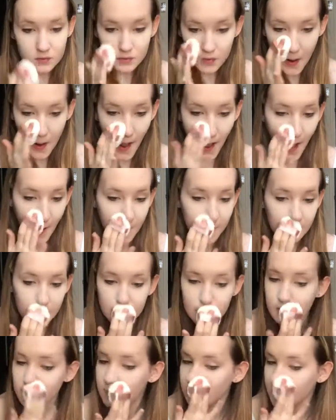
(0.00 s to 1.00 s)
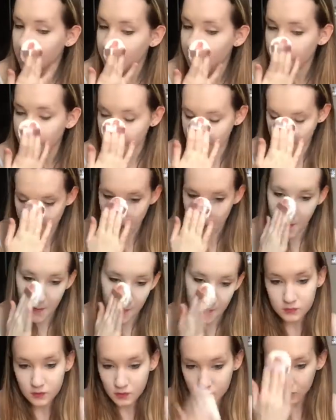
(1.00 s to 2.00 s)
going to get really greasy
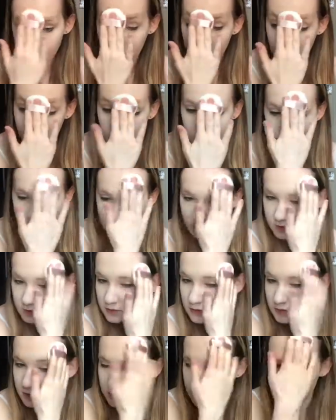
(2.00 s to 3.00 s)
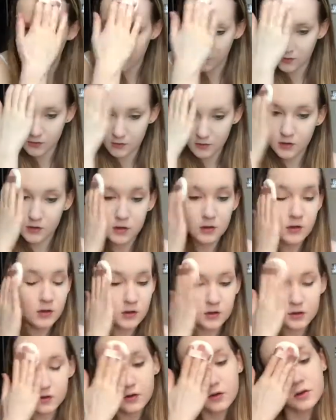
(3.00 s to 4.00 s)
throughout the day. And it
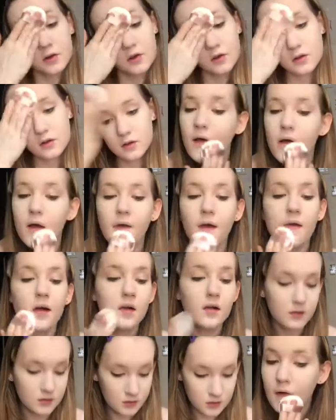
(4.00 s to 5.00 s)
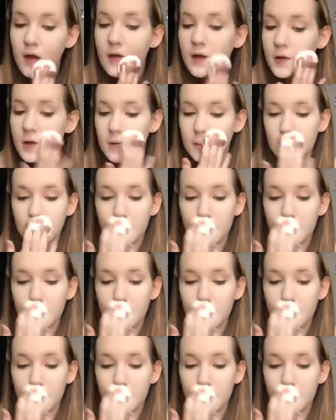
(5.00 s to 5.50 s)
also brightens my skin.